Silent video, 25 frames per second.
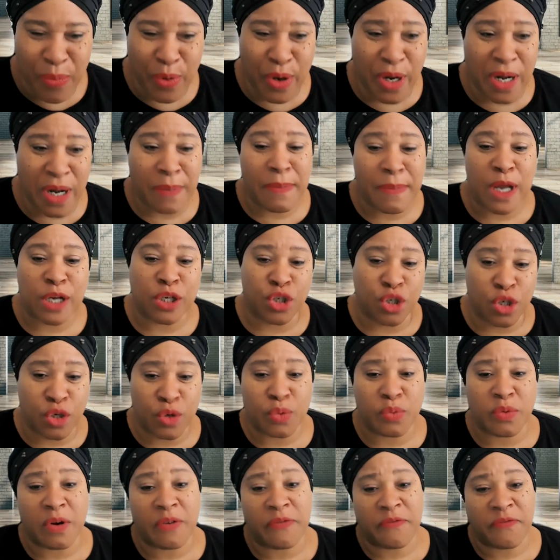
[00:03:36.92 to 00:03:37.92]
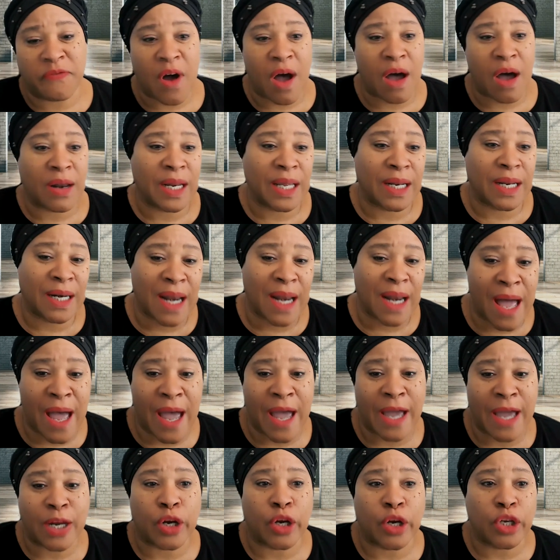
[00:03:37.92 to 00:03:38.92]
Pretty much you will fall in
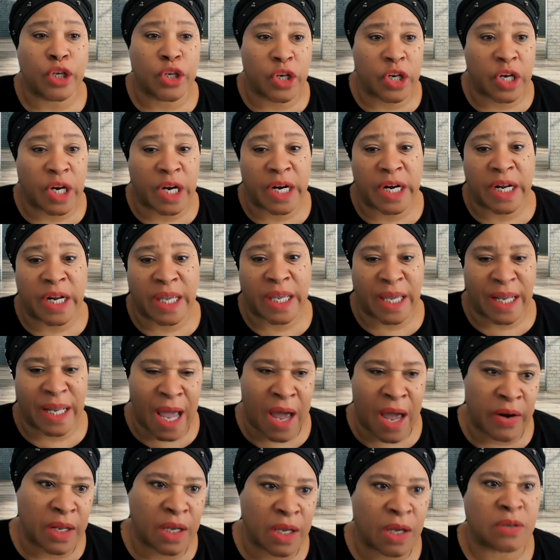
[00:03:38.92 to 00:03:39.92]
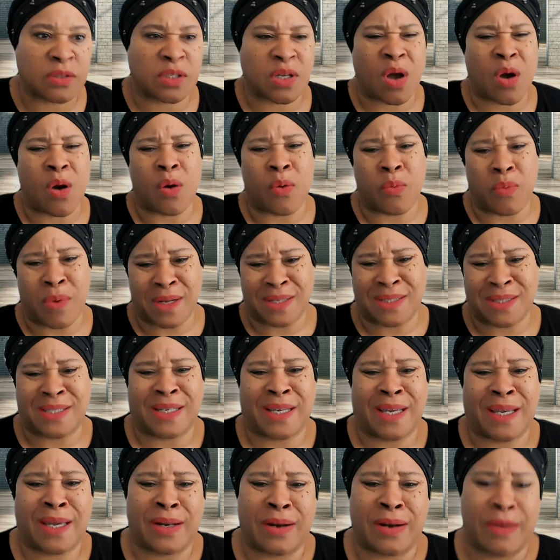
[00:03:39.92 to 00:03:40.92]
line or you're gonna get out. And he goes, oh, once
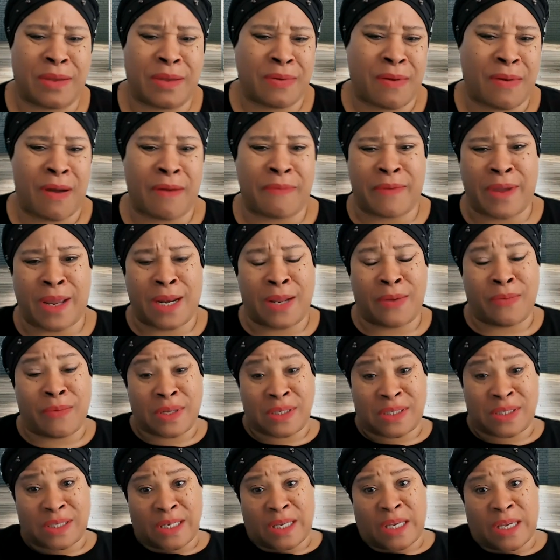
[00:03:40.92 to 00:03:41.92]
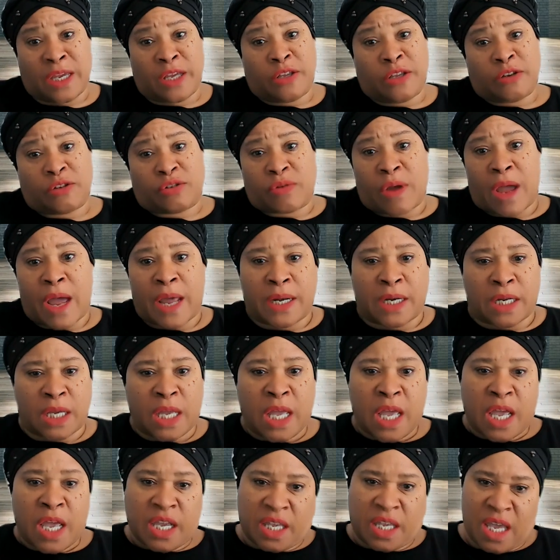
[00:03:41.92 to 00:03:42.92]
again, are you already? Once again, you're trying to
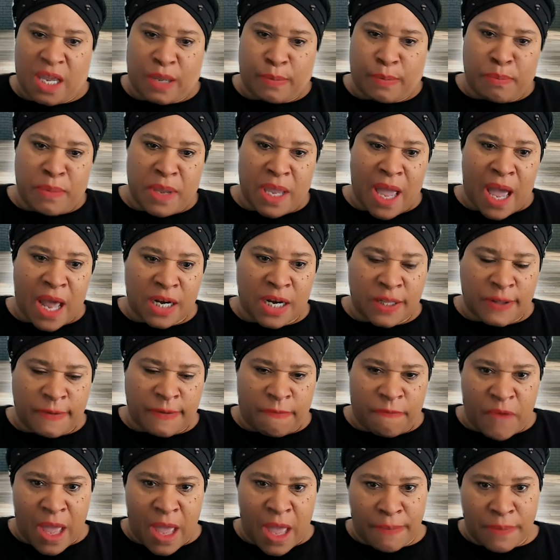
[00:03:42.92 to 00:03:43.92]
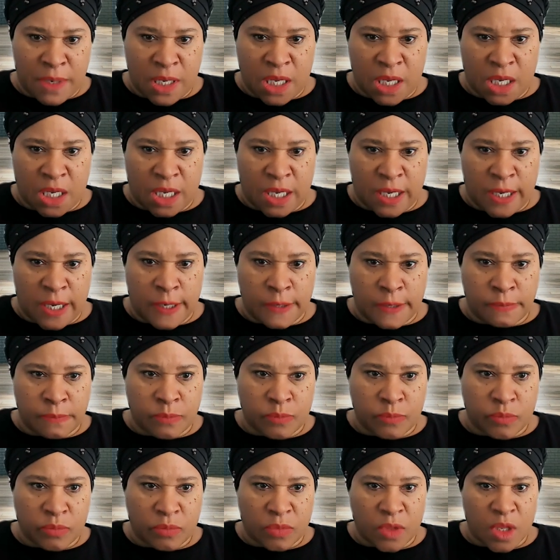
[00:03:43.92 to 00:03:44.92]
kick me out of the family again.
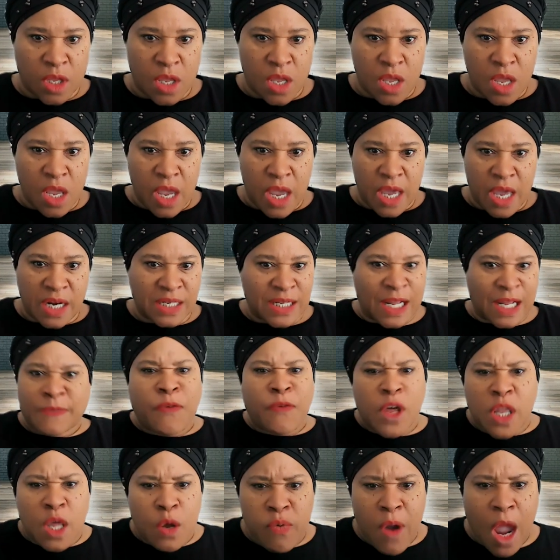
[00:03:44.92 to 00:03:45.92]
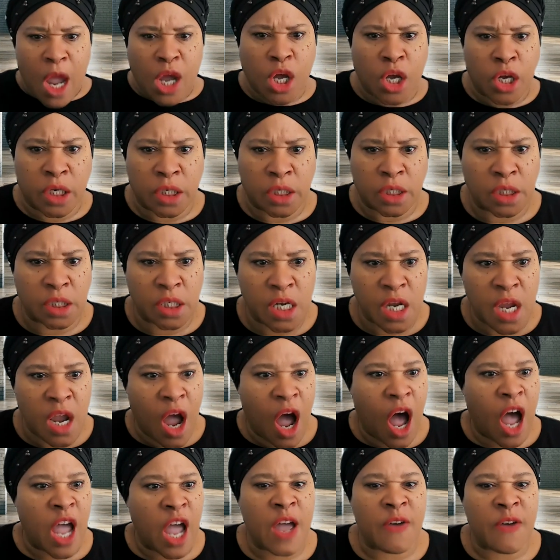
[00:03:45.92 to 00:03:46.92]
And he's like, for the record,
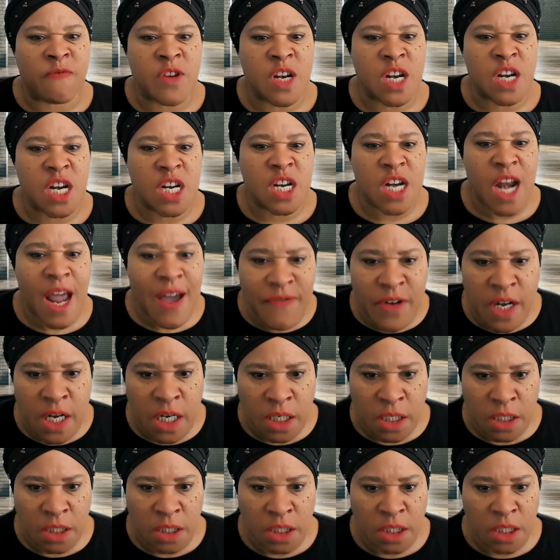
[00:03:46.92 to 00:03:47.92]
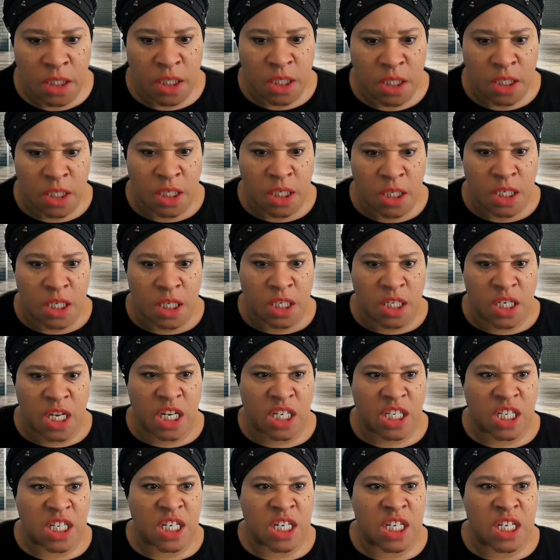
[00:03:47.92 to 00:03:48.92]
I have never
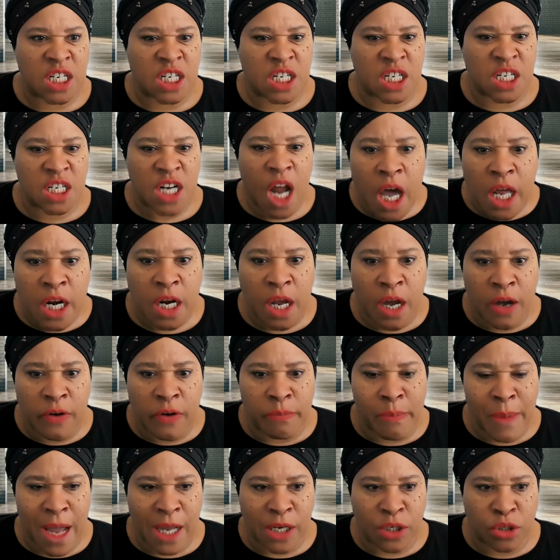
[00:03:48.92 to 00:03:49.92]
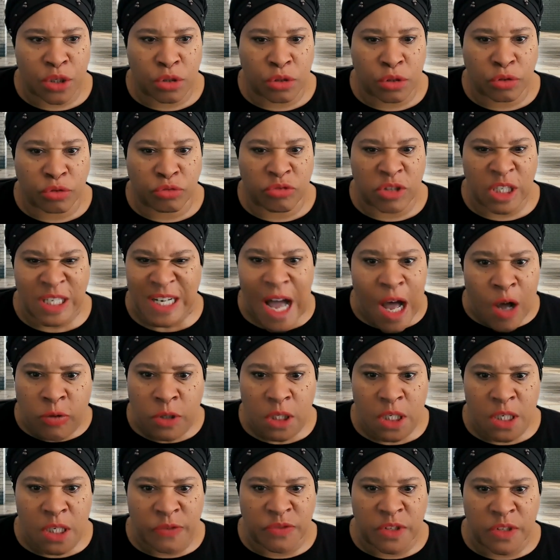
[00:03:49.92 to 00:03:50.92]
kicked none of my children out
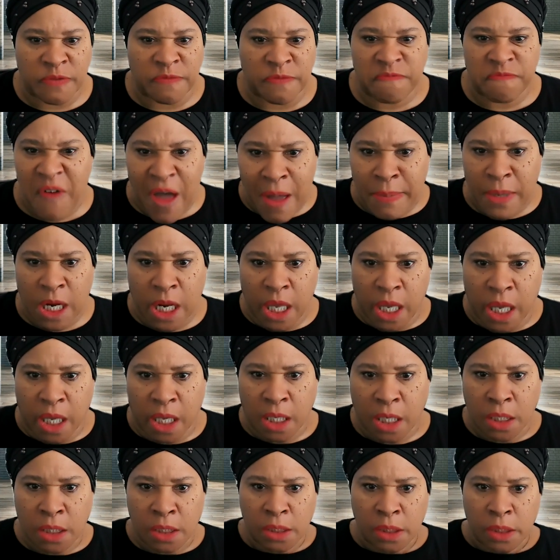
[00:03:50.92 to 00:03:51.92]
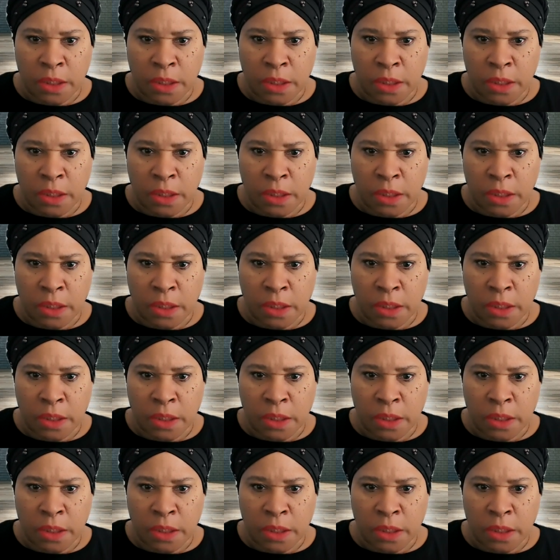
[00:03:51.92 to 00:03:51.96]
of the family.